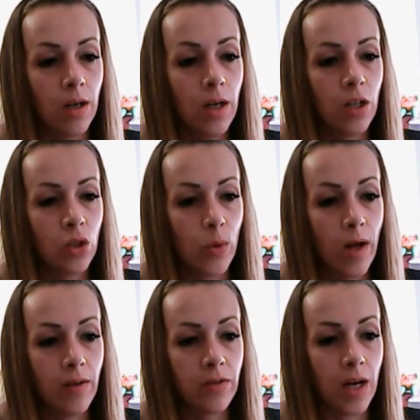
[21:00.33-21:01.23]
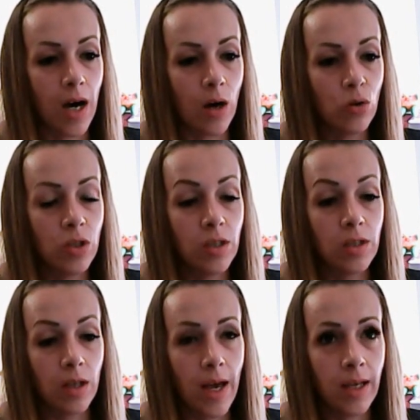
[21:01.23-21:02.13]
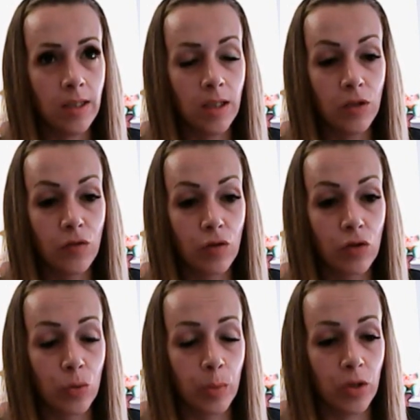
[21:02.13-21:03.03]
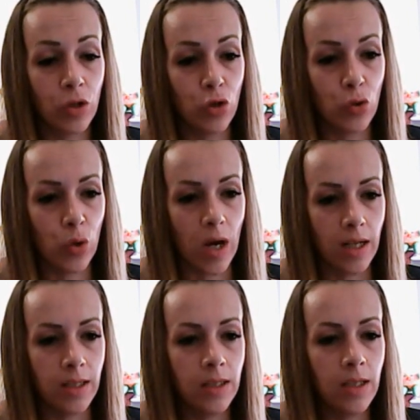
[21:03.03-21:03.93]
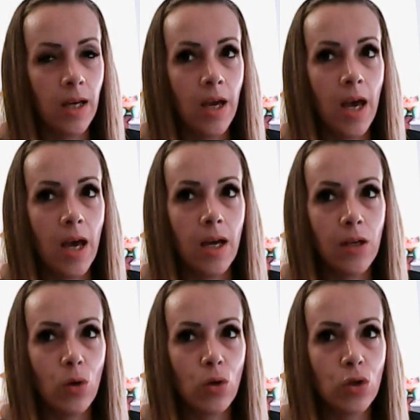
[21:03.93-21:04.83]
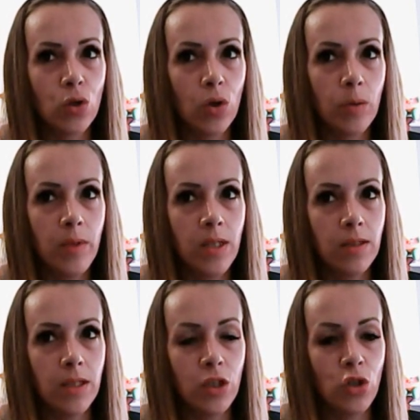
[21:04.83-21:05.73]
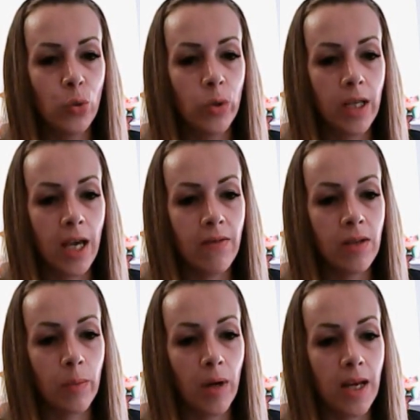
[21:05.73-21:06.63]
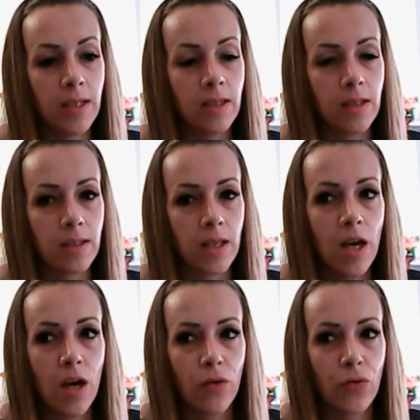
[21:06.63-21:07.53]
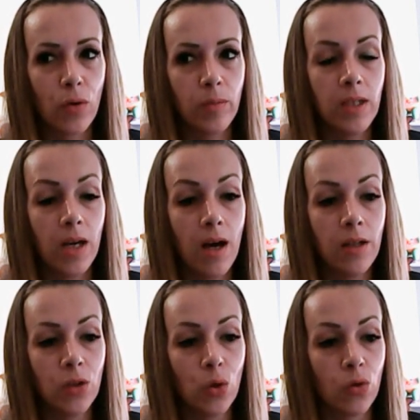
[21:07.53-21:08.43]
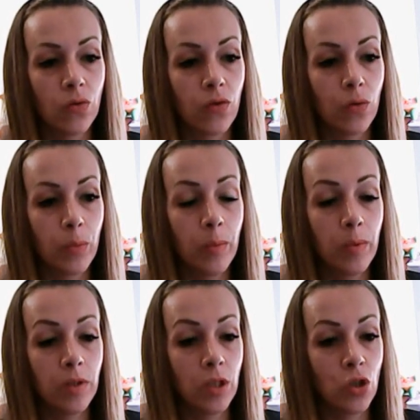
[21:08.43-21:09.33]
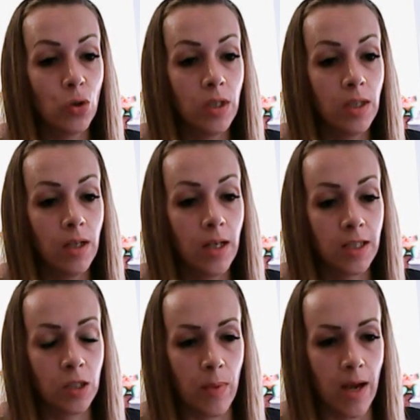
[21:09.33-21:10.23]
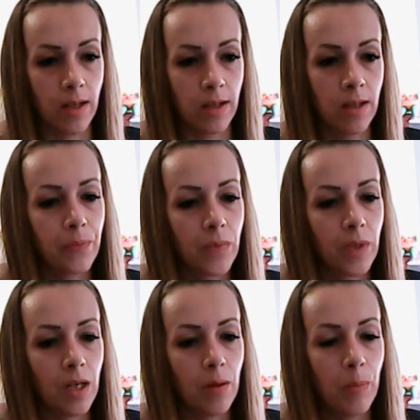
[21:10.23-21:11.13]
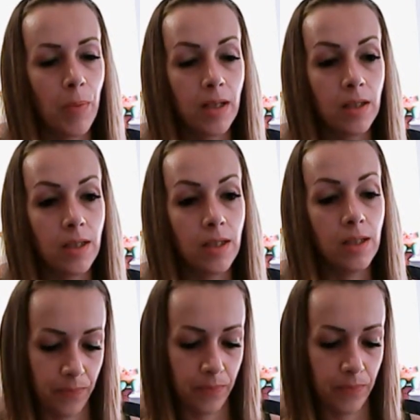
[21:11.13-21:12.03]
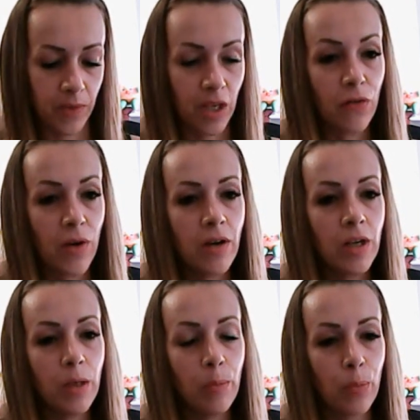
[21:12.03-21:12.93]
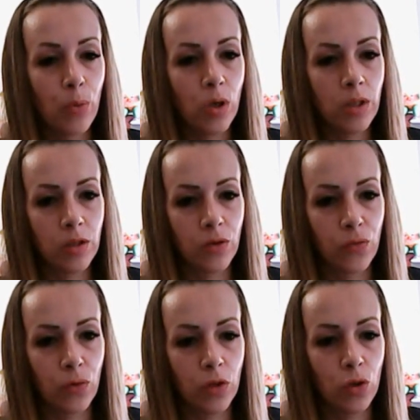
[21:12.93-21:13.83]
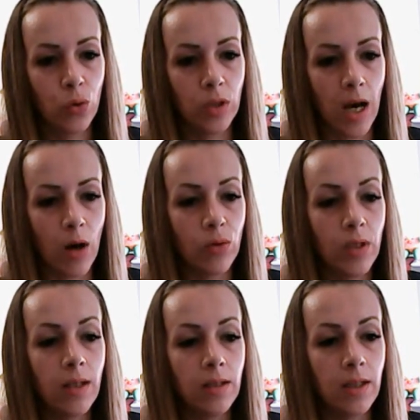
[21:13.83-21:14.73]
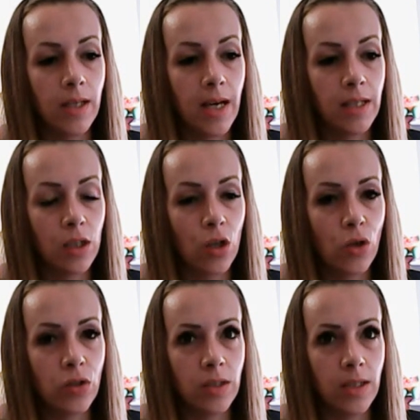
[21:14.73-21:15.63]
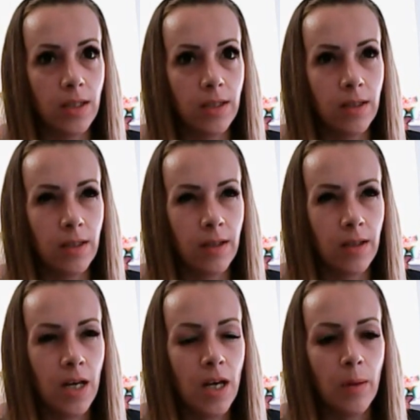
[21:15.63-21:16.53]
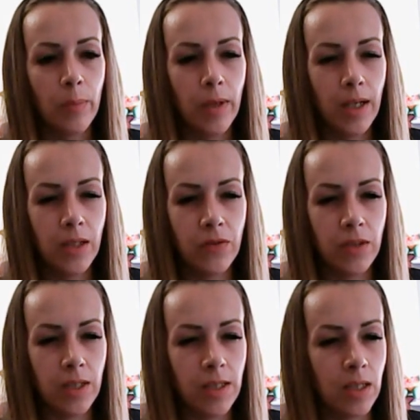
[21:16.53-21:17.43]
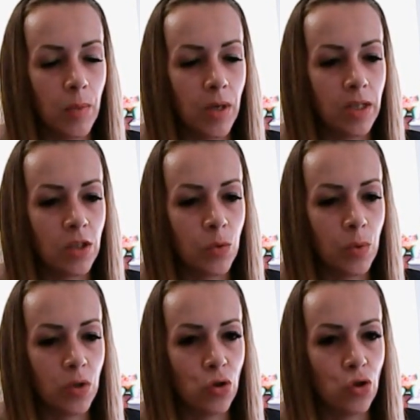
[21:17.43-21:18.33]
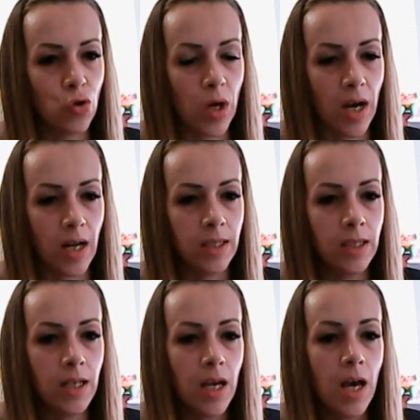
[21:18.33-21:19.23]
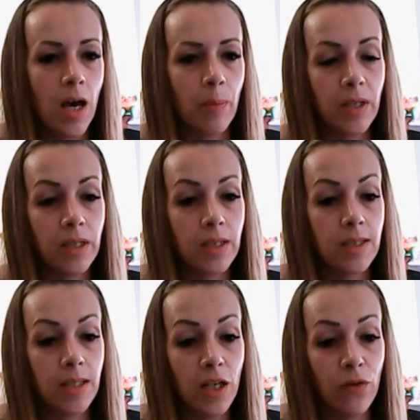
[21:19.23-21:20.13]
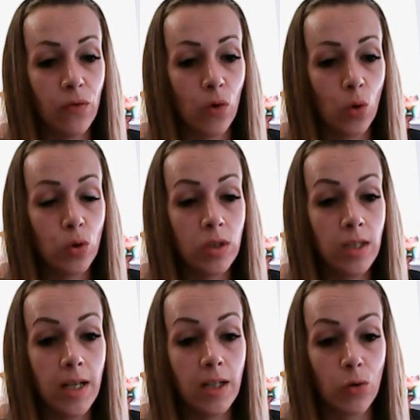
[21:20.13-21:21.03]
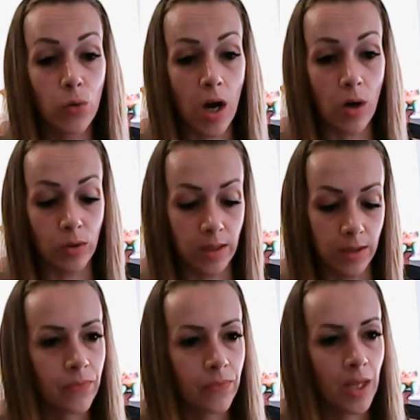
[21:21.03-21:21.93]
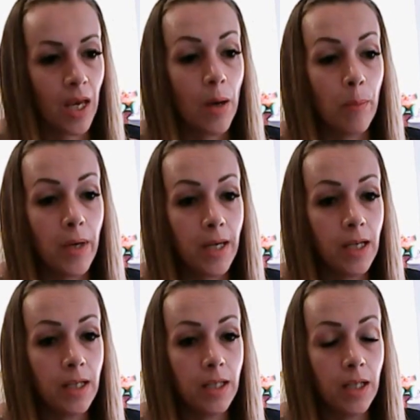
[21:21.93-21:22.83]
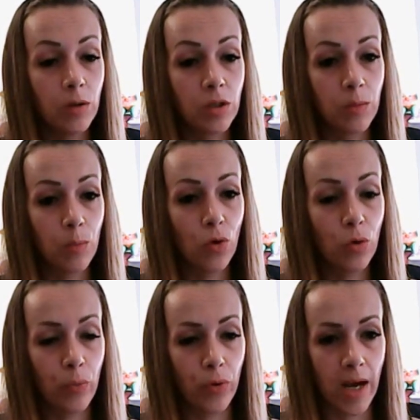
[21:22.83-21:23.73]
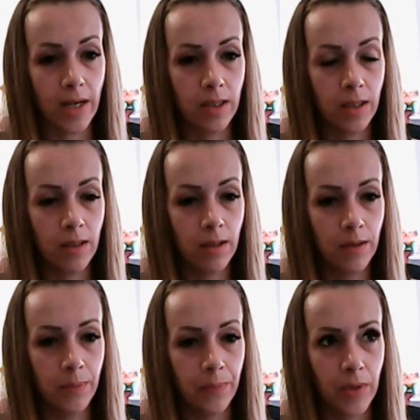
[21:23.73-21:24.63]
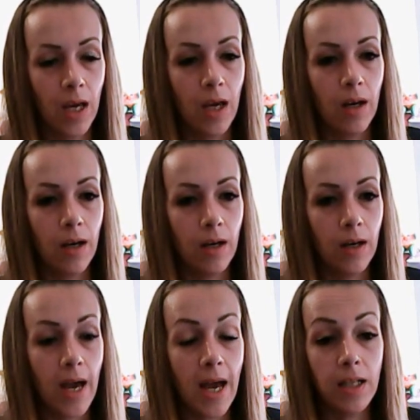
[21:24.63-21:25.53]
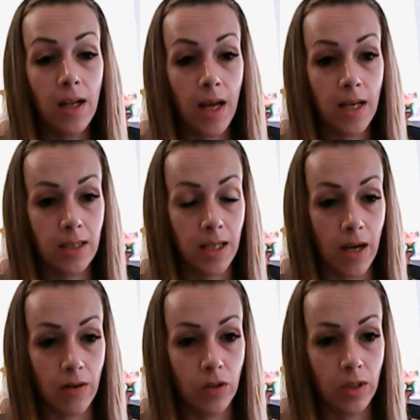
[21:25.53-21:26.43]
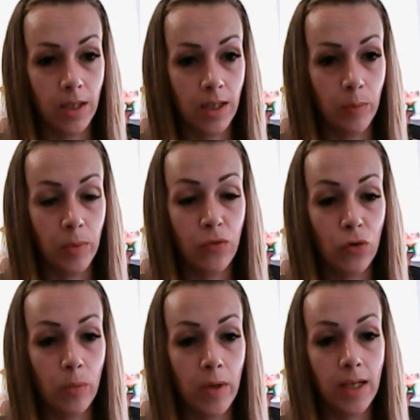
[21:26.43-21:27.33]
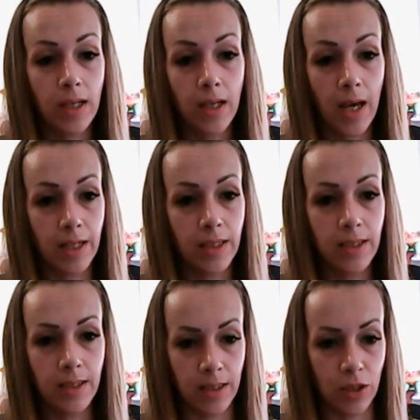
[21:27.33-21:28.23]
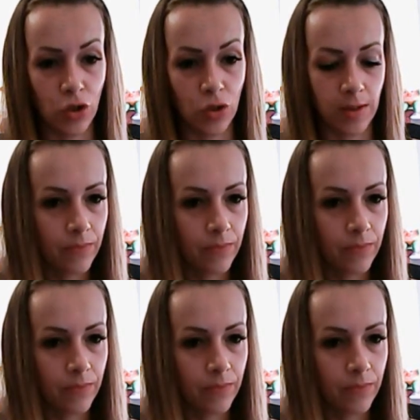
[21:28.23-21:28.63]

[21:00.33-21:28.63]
12th house is excellent for spirituality and also means that you will having blessings from the unknown, from people that you didn't expect. But it is very important for you now not to get lost in the belief system and the spirituality, but to stay focused and grounded. Making things more practical, analyze everything before making any decisions.